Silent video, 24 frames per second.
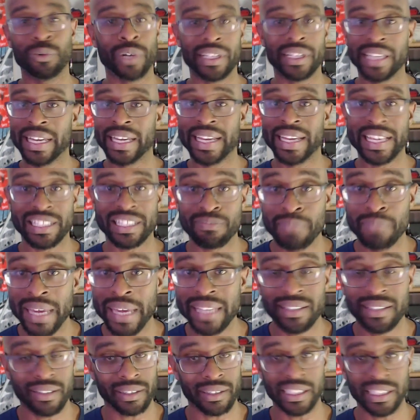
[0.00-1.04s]
that has made
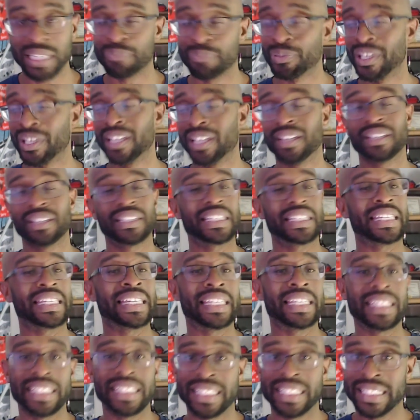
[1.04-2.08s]
the leap,
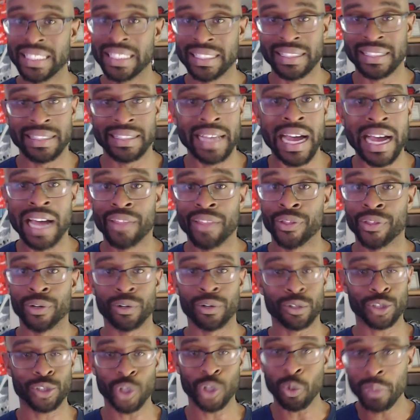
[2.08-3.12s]
it is not. There are
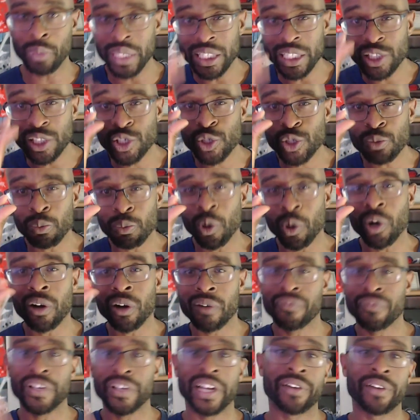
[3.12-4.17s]
so many small
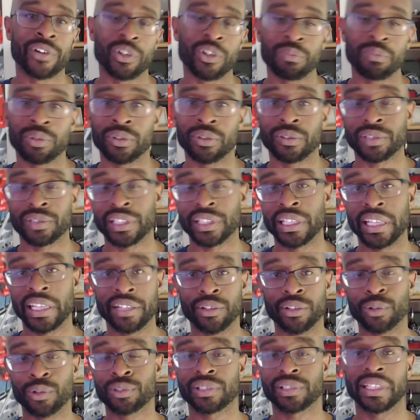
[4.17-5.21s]
variables and
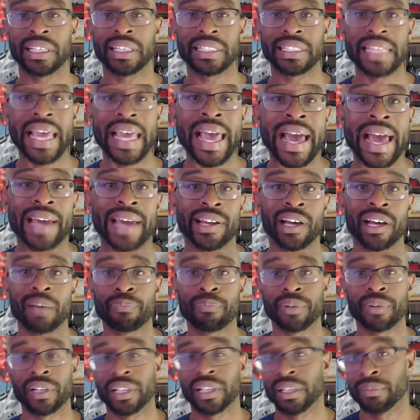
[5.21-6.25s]
those things add up,
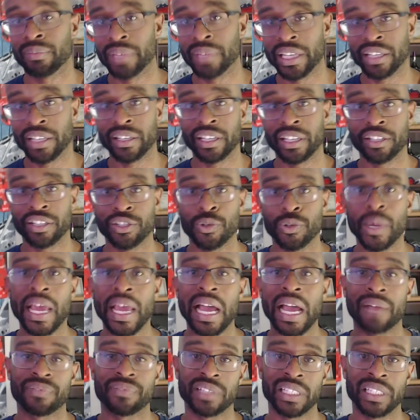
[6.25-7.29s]
and you
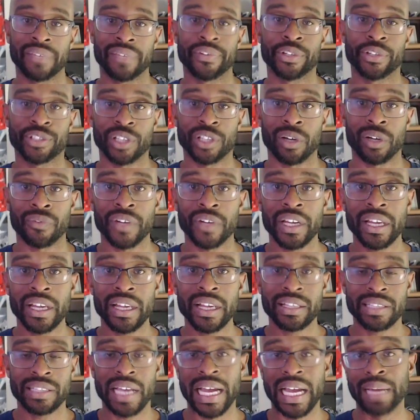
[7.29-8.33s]
have to give yourself
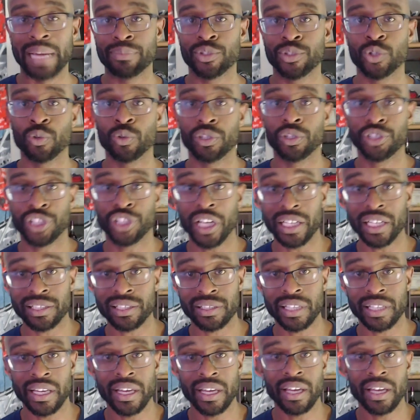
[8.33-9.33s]
time to adjust.